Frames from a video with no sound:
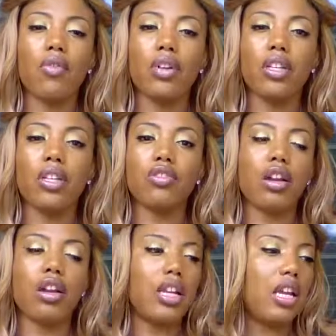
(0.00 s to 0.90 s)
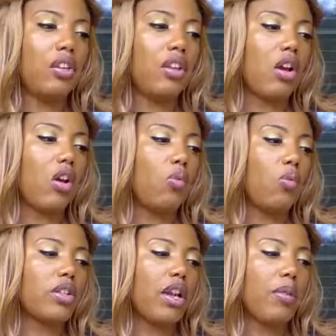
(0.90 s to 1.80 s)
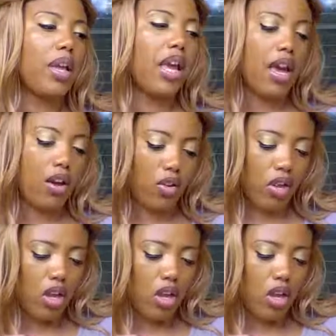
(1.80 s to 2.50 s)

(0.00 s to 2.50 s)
really strong need to know what's coming out